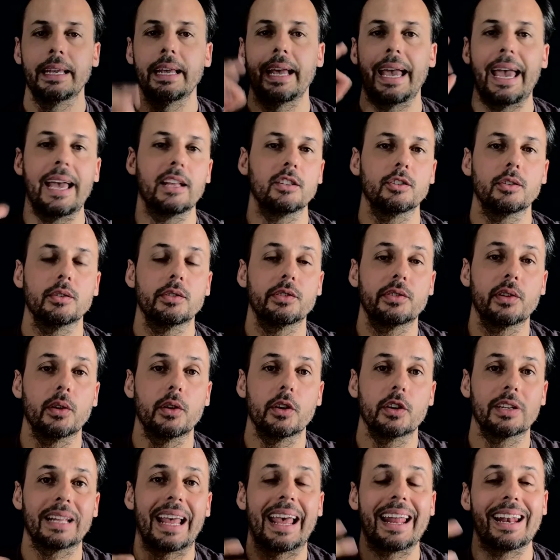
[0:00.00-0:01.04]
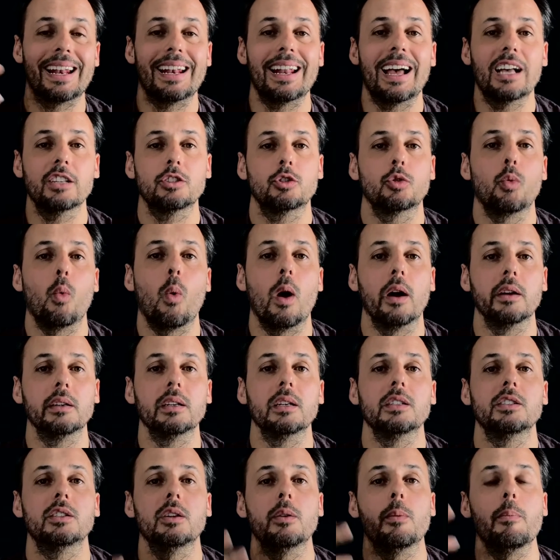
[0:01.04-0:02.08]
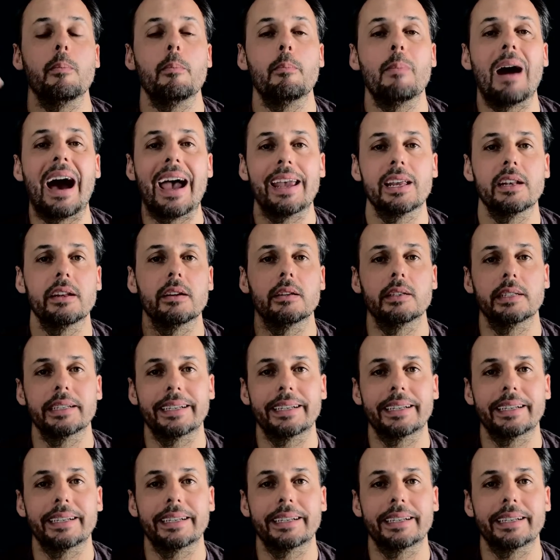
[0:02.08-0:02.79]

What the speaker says: And the third and last one, the minor